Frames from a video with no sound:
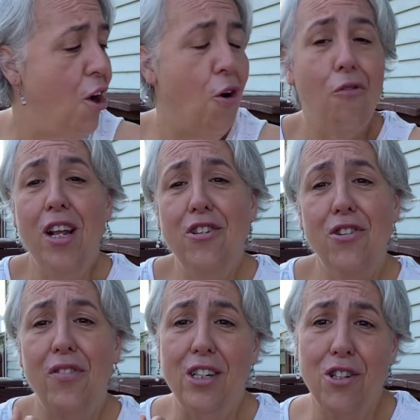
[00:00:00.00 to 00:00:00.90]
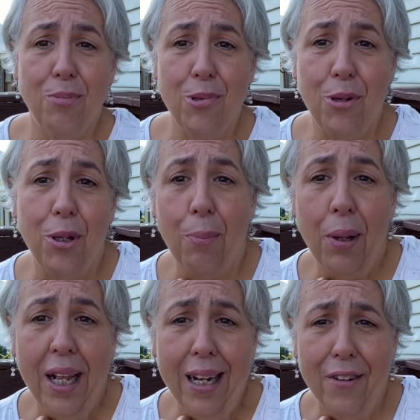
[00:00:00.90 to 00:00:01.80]
Arrange your vegetables on the
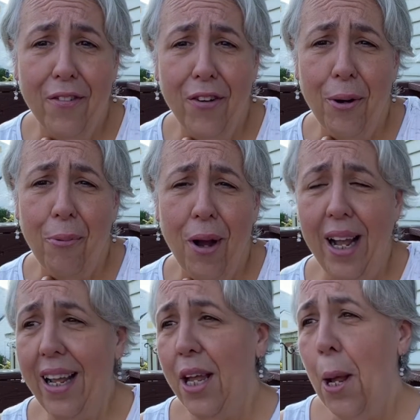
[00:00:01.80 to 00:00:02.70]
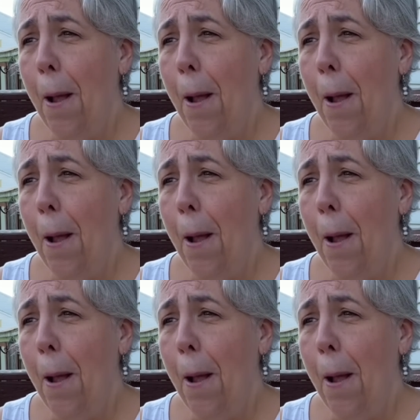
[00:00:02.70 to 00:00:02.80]
plate in a fun way.